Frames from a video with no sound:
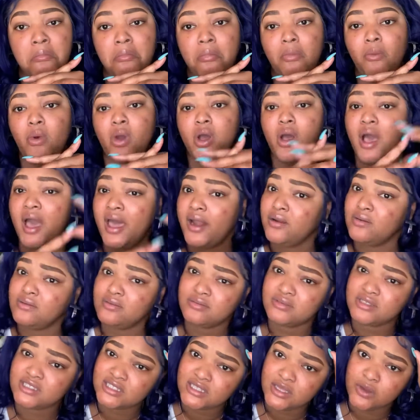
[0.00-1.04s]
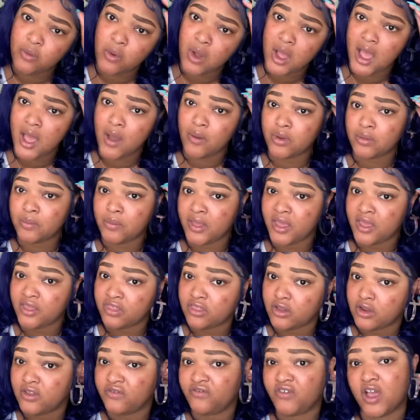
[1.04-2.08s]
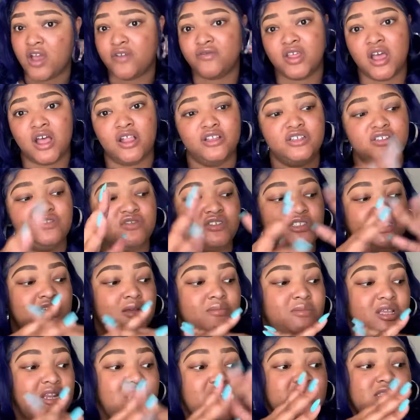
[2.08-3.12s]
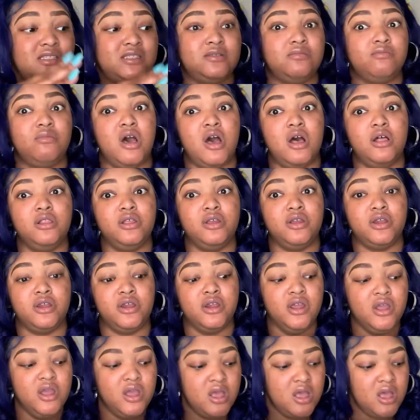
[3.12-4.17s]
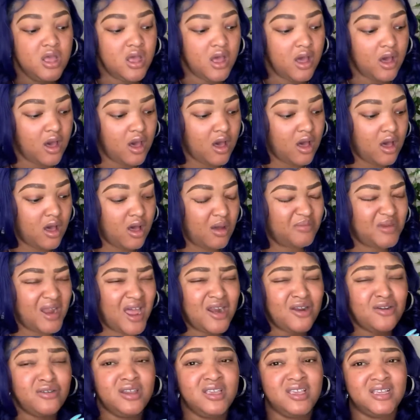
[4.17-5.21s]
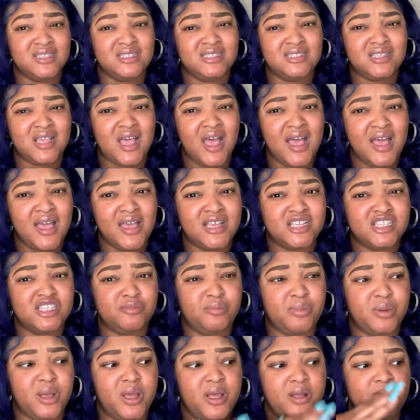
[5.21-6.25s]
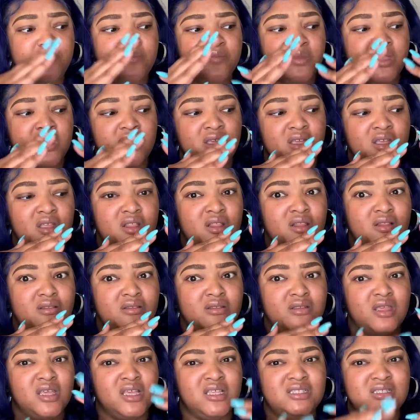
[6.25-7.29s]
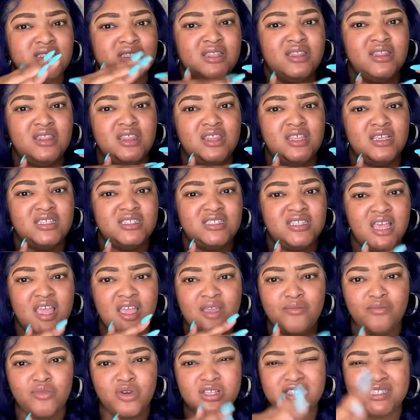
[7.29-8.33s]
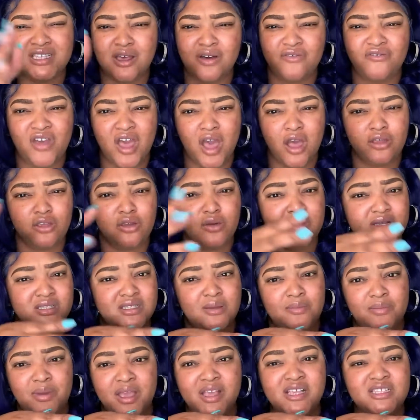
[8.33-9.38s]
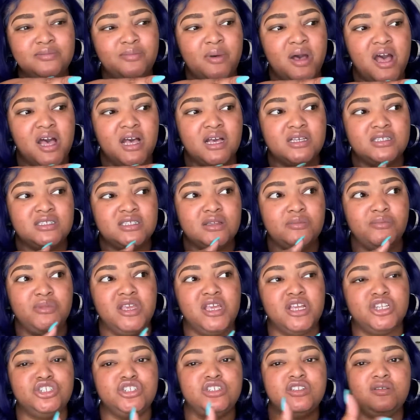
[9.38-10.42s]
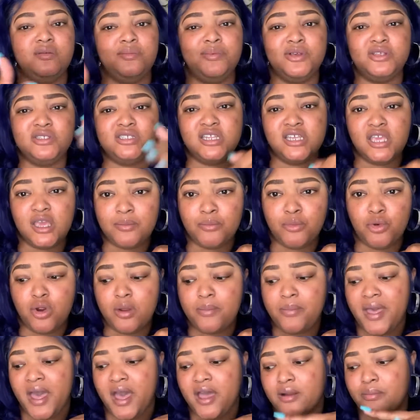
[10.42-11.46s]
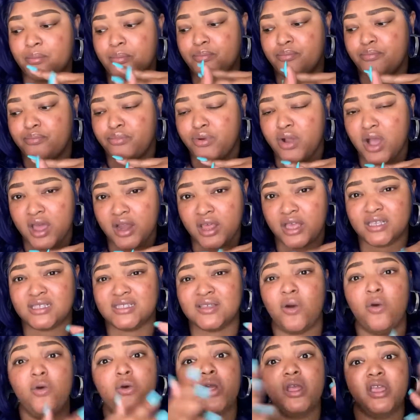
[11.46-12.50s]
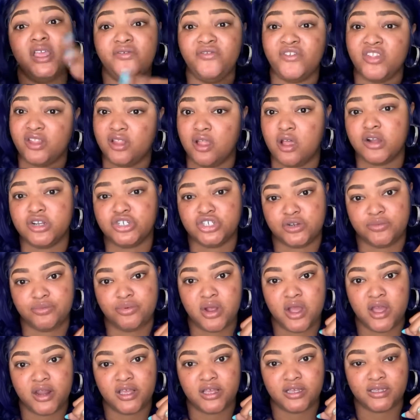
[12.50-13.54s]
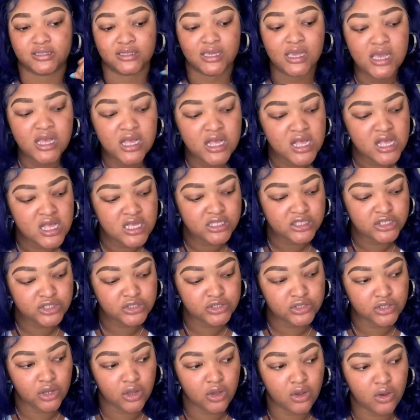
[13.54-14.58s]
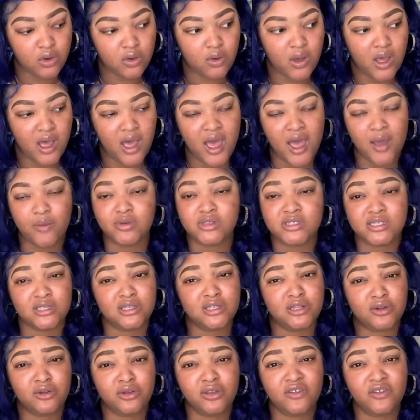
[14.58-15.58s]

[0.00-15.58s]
well, I don't see why I would pay $35 for something that's smaller. Not only in size, but it's the same retail value as the base box because you're supposed to get more pack products or even larger products. So I was a little